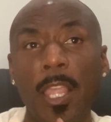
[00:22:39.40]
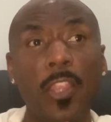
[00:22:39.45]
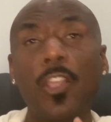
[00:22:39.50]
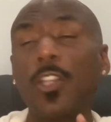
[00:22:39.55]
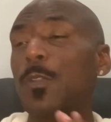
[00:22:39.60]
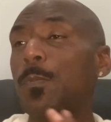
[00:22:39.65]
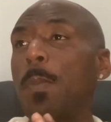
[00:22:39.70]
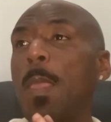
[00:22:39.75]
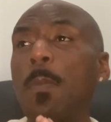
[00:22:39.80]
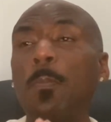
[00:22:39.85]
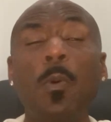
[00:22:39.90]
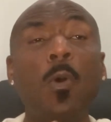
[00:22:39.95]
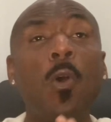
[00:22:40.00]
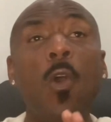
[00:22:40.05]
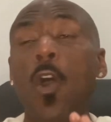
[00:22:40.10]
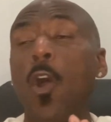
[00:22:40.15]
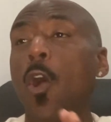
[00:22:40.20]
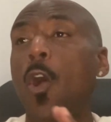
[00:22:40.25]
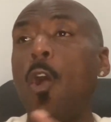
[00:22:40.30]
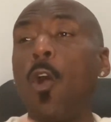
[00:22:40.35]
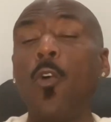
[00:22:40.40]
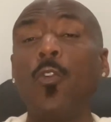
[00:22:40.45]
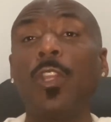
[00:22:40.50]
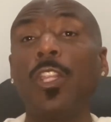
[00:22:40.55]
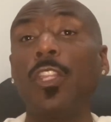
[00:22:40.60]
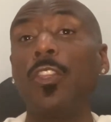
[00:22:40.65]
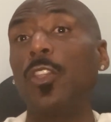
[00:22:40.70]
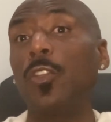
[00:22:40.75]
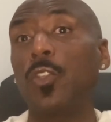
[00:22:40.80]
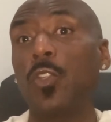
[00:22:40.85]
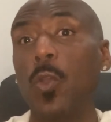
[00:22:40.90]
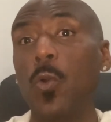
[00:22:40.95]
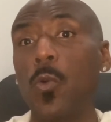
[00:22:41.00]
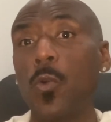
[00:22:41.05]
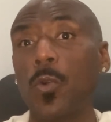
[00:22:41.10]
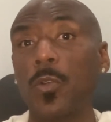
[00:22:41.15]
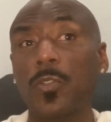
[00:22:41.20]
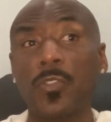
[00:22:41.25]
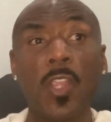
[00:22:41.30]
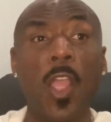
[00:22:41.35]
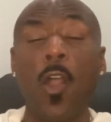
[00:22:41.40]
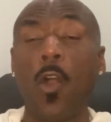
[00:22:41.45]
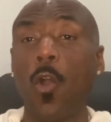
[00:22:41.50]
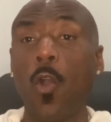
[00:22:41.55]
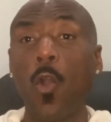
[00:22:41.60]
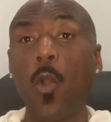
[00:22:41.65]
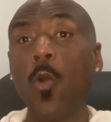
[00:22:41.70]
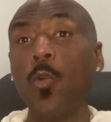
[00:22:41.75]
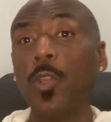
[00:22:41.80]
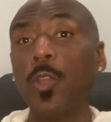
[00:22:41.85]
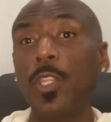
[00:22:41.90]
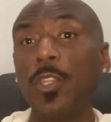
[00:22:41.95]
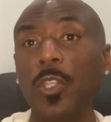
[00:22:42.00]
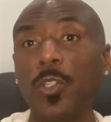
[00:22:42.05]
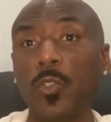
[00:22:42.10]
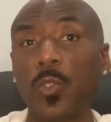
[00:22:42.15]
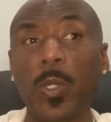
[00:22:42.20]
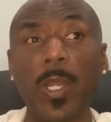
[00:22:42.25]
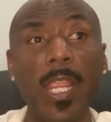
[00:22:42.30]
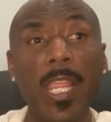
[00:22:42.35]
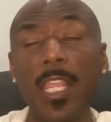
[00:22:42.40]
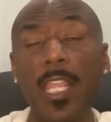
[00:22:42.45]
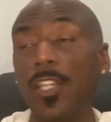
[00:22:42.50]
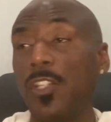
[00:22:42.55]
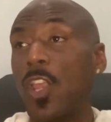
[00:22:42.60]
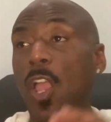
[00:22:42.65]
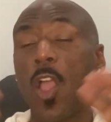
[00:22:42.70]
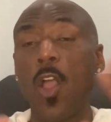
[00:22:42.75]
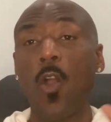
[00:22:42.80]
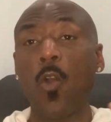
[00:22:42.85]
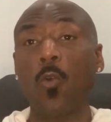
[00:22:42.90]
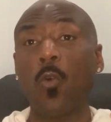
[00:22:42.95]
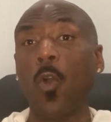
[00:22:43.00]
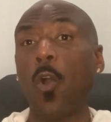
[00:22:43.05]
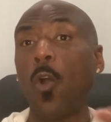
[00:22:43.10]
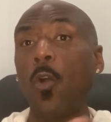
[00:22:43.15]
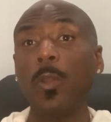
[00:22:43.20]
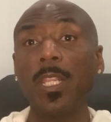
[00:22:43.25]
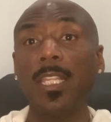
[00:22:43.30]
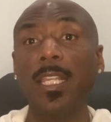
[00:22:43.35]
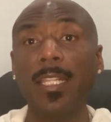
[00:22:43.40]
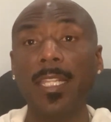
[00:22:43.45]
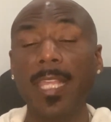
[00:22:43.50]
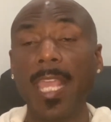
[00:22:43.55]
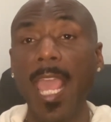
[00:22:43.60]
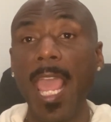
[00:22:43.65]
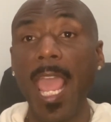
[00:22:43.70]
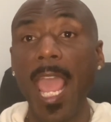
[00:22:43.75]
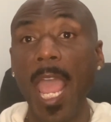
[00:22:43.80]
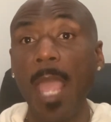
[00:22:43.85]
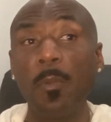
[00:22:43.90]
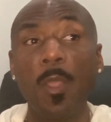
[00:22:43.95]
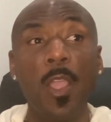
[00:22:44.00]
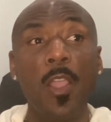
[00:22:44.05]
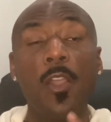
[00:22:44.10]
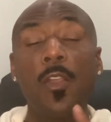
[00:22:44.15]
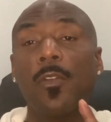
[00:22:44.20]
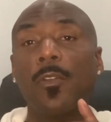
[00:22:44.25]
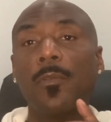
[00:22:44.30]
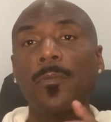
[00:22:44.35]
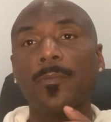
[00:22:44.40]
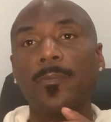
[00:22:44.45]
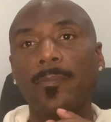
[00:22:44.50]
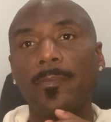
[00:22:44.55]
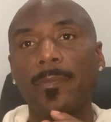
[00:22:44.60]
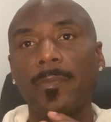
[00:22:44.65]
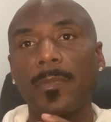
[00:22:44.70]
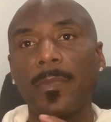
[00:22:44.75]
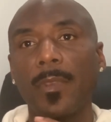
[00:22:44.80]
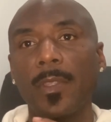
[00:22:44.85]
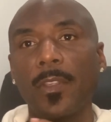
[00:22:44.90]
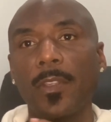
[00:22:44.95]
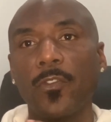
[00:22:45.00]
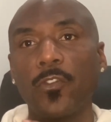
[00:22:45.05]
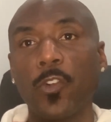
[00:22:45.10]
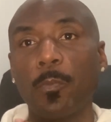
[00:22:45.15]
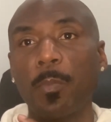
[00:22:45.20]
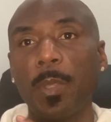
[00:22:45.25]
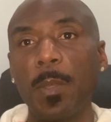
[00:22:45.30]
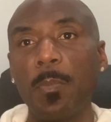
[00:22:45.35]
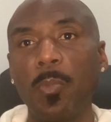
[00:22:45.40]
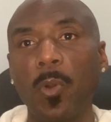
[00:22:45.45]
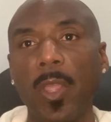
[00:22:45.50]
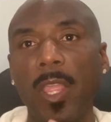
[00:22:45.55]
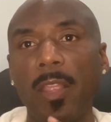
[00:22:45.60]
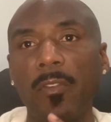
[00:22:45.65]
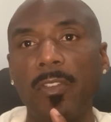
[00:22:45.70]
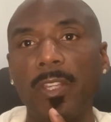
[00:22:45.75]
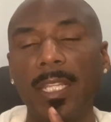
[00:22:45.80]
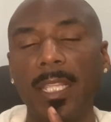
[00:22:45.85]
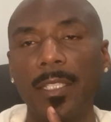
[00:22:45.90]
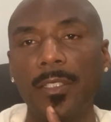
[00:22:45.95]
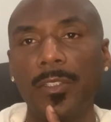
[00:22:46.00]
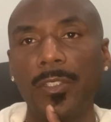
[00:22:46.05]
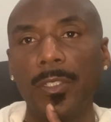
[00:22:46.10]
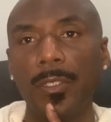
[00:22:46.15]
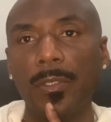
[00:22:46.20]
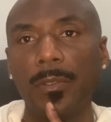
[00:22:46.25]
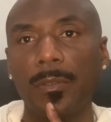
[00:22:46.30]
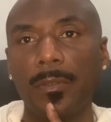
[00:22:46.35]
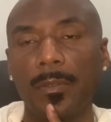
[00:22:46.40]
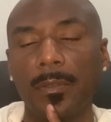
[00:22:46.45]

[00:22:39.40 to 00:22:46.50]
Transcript: There's people holding the doors, or holding the trains, or holding a cab for people every day, too.